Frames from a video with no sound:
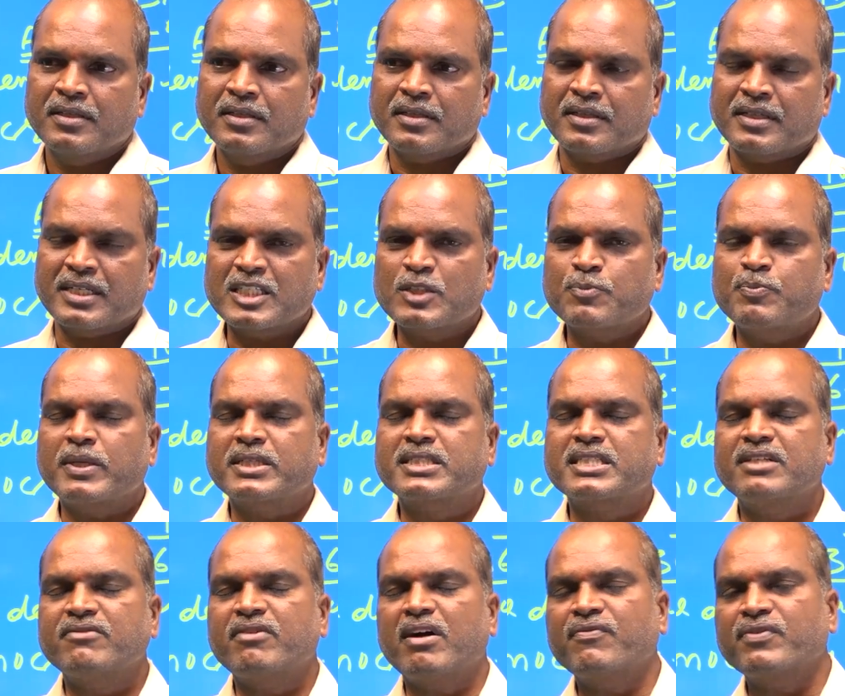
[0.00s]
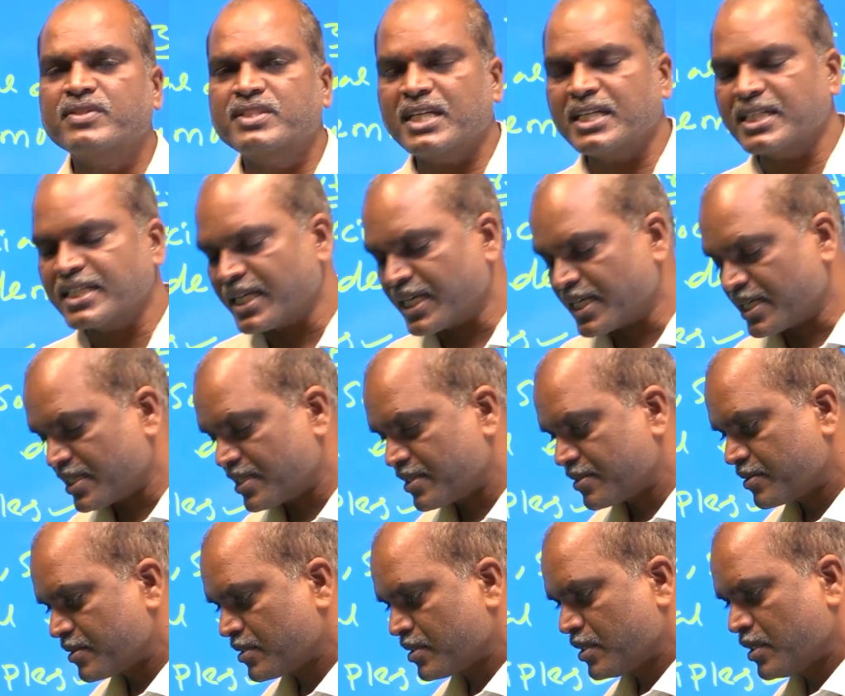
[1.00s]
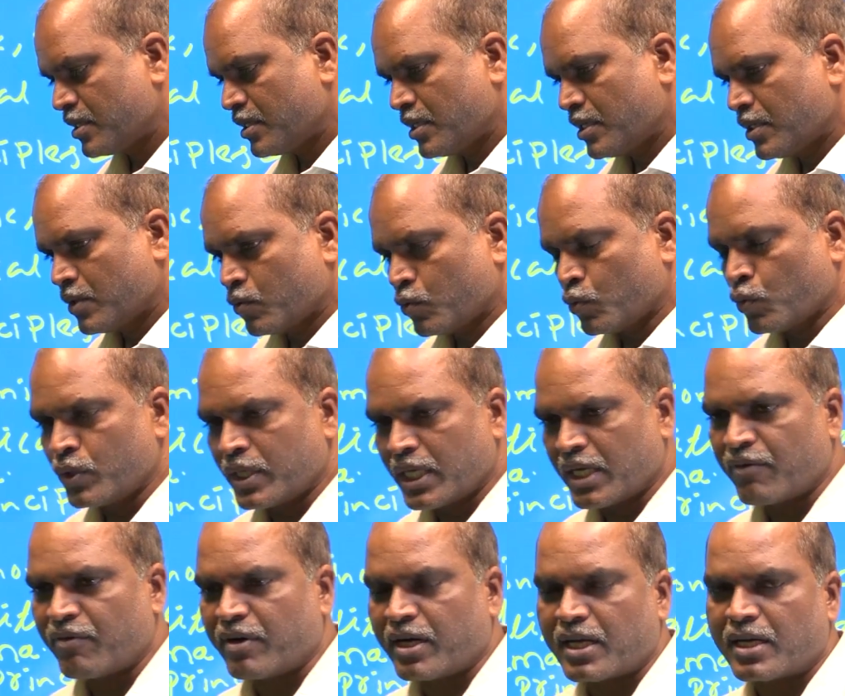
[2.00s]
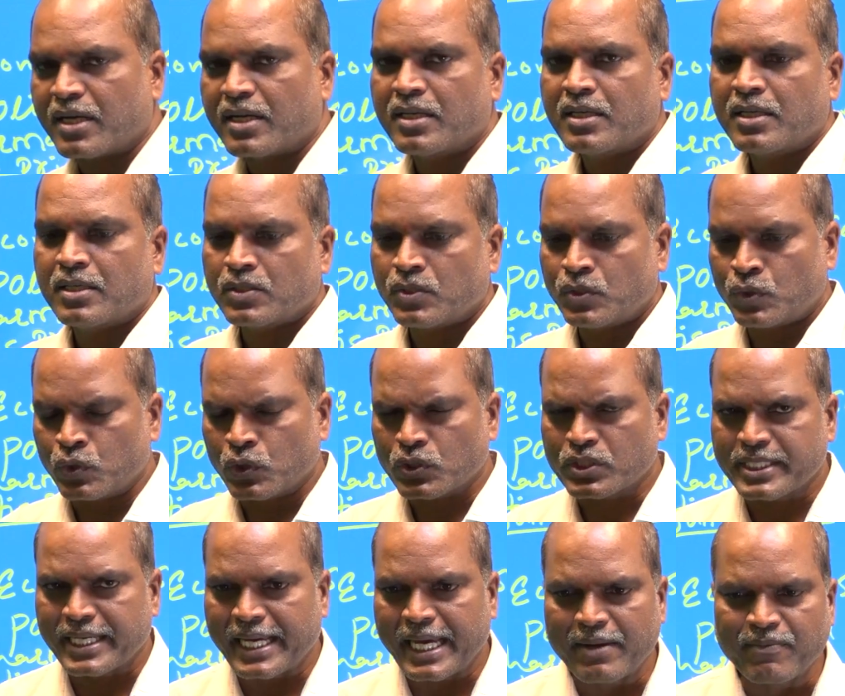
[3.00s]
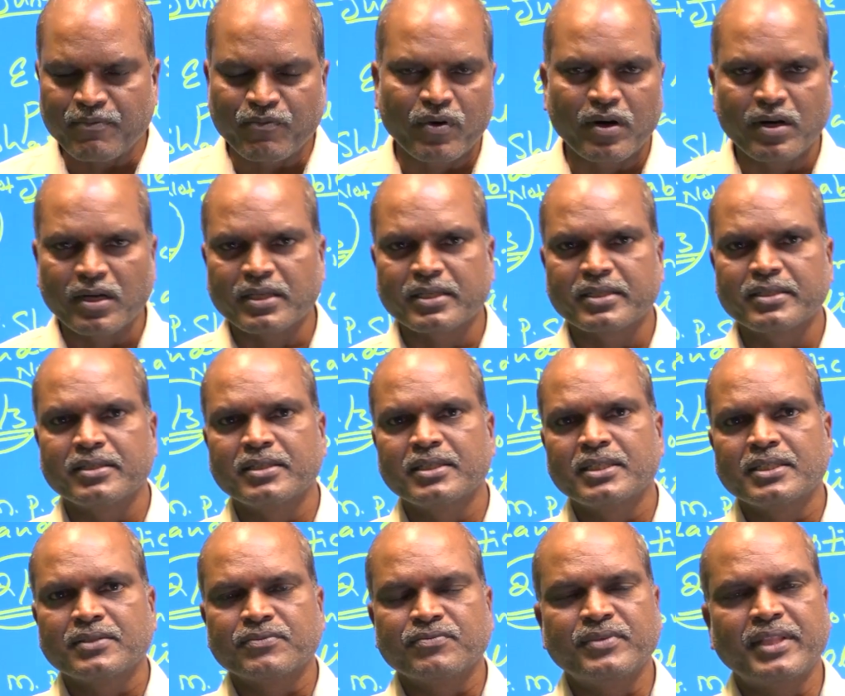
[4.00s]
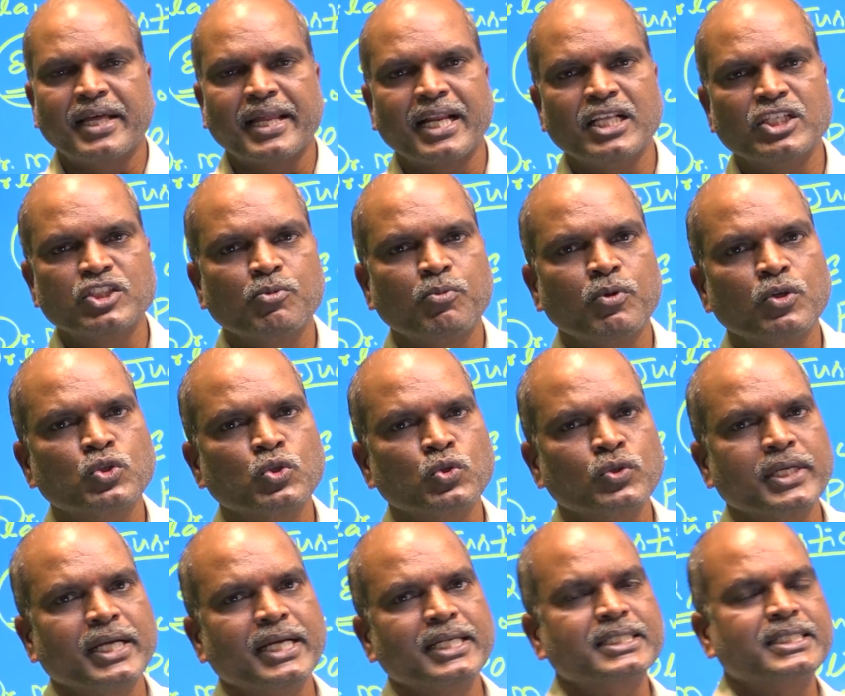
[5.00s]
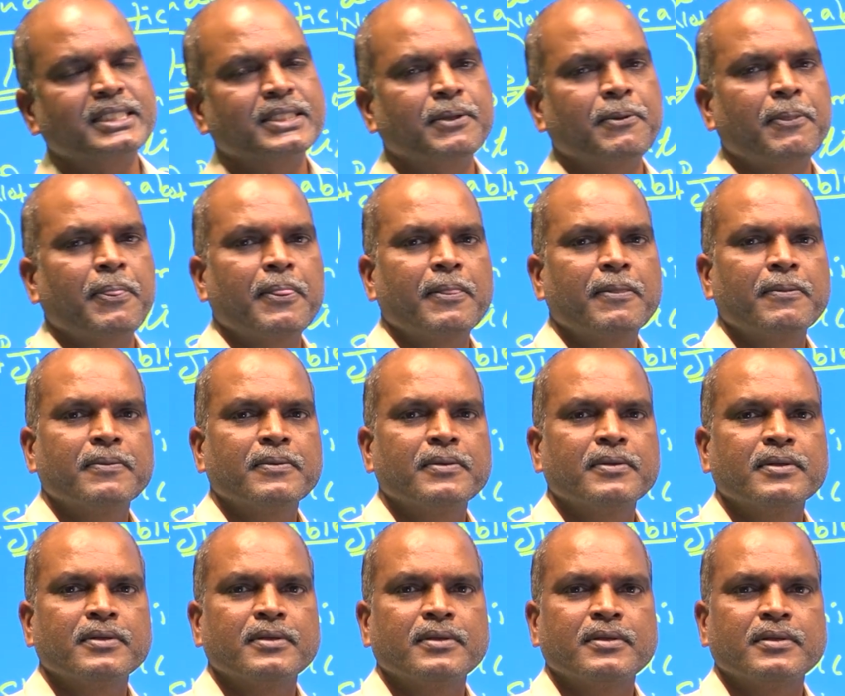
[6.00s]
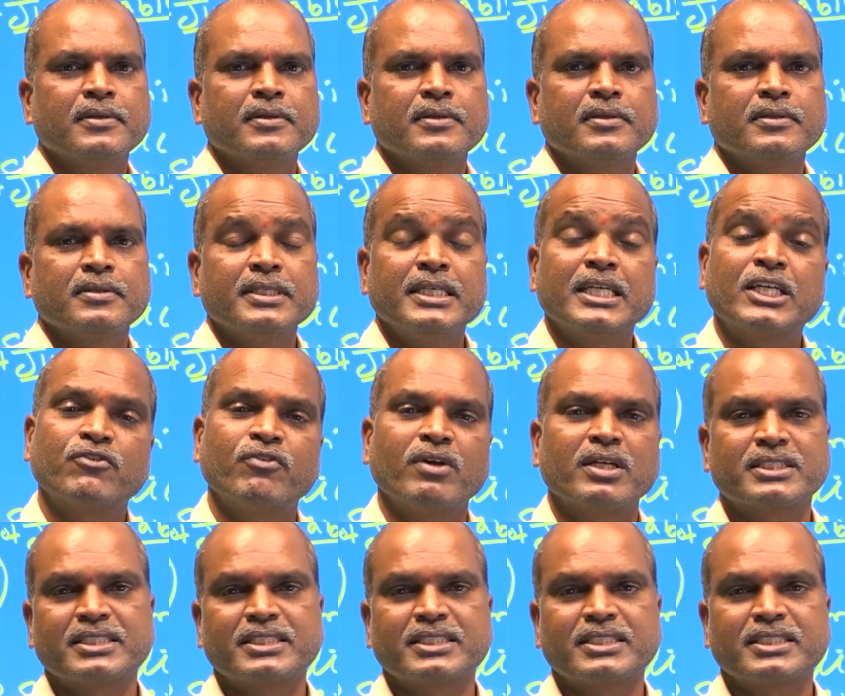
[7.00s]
Irrespective of gender, whoever do same work, they are eligible to get equal